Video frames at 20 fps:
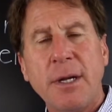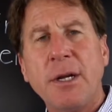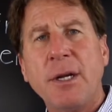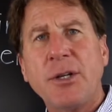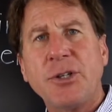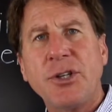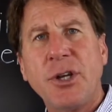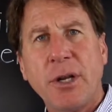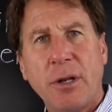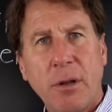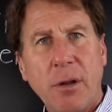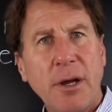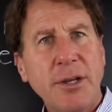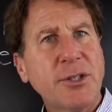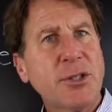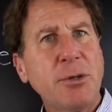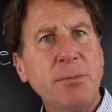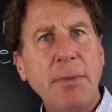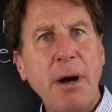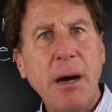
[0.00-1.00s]
she had
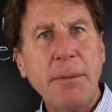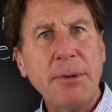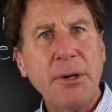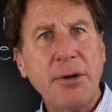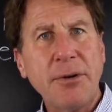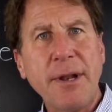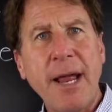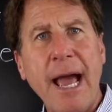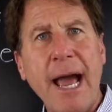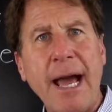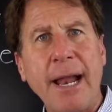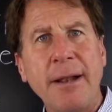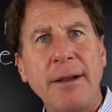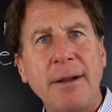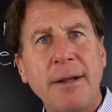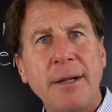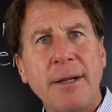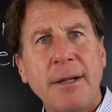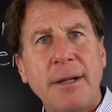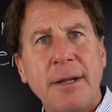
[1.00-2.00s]
lost her mom and her dad.
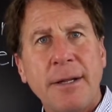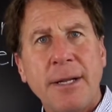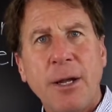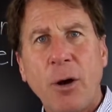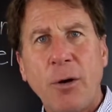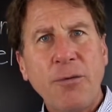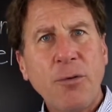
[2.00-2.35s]
Now,